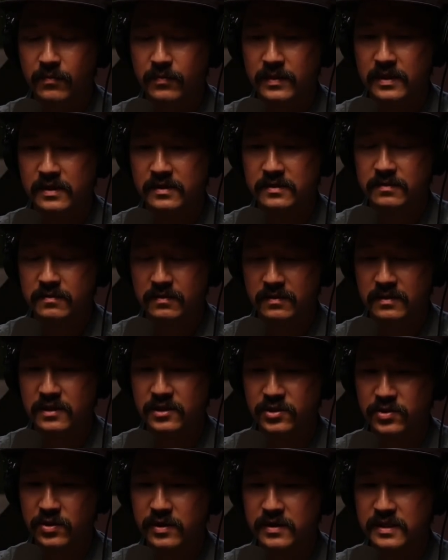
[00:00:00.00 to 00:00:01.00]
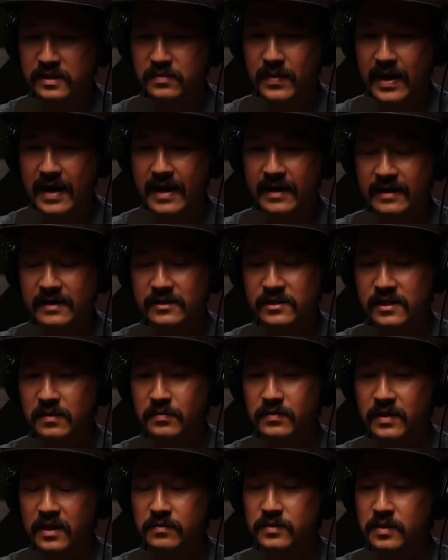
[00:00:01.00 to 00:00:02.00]
this these Jordans back, and she
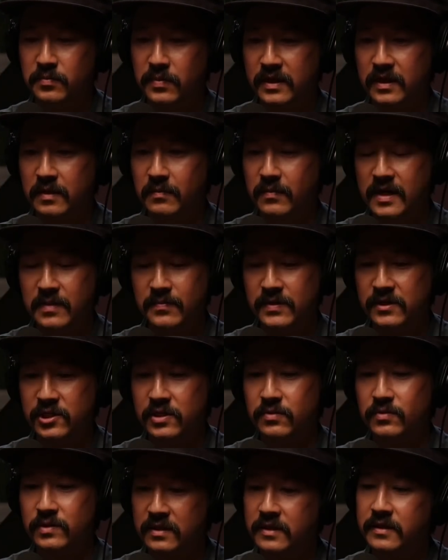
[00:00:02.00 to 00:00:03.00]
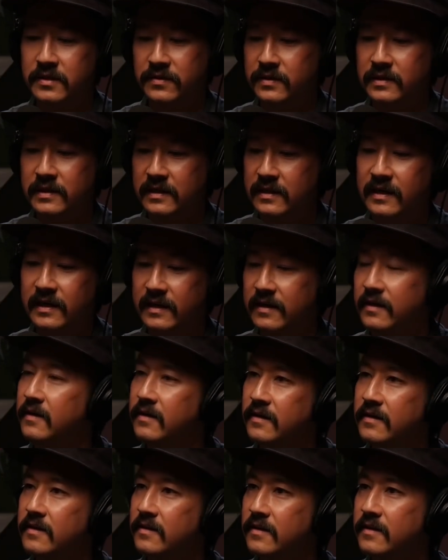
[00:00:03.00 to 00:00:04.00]
had come to pick them up, and she was literally like
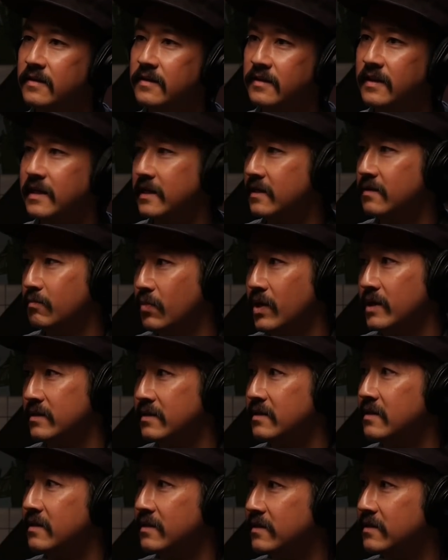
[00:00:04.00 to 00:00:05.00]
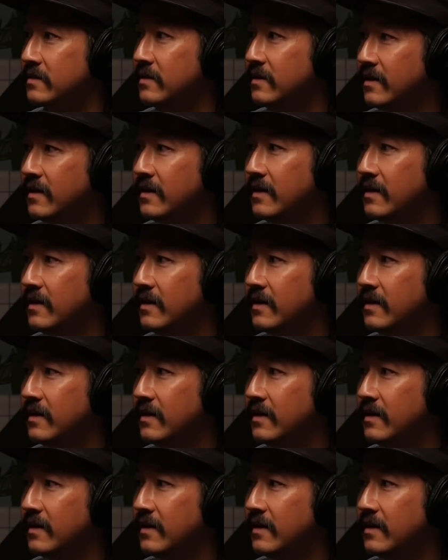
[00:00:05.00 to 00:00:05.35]
like brought to tears.